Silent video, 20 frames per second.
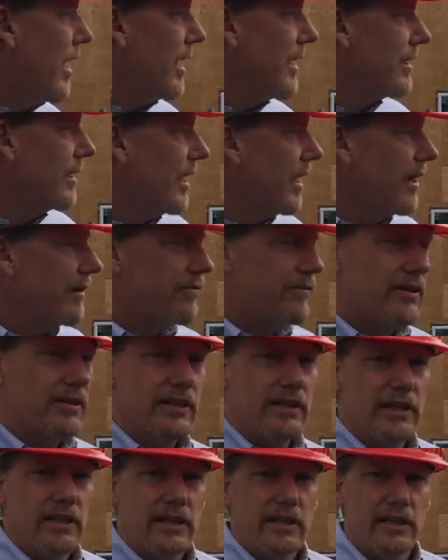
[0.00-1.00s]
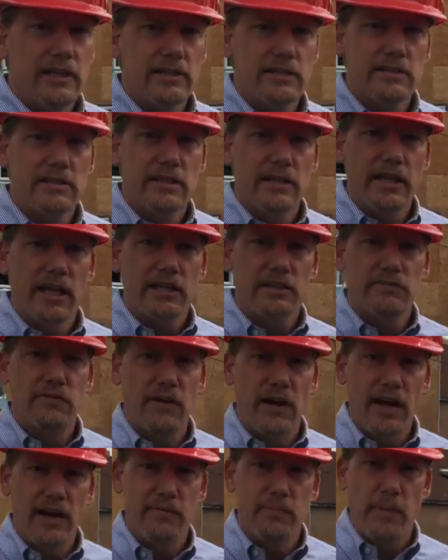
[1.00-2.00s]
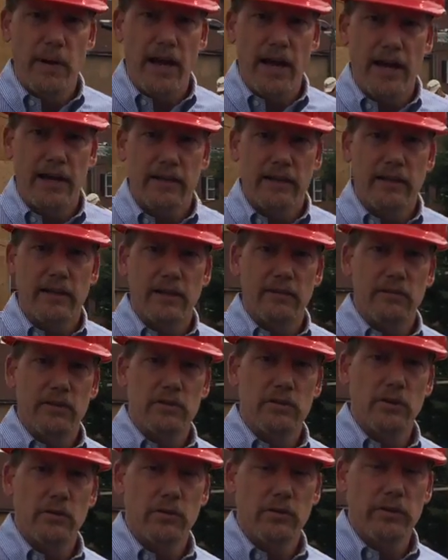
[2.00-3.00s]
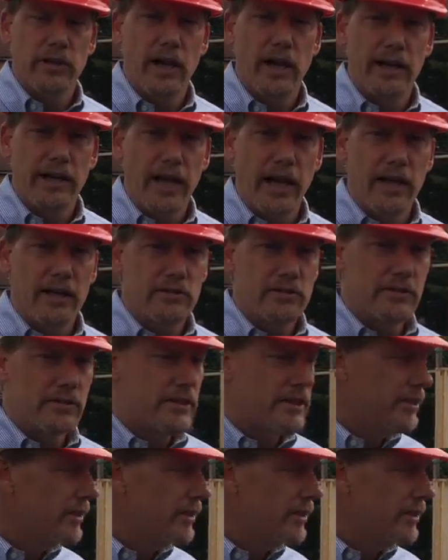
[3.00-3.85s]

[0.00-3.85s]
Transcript: my left, is the next five pack of the total nine houses